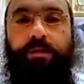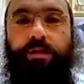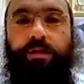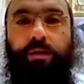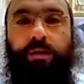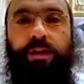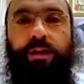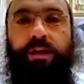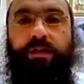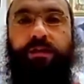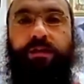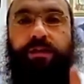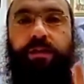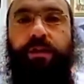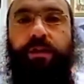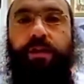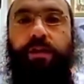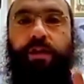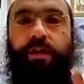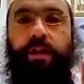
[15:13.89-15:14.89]
So at least
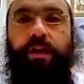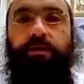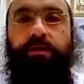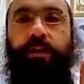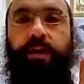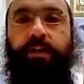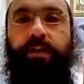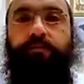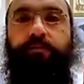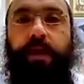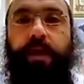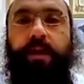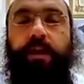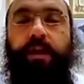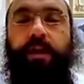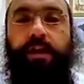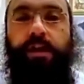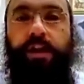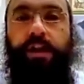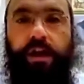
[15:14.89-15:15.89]
he's made
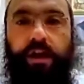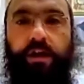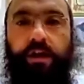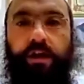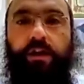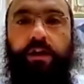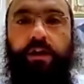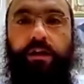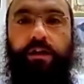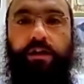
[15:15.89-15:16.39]
it clear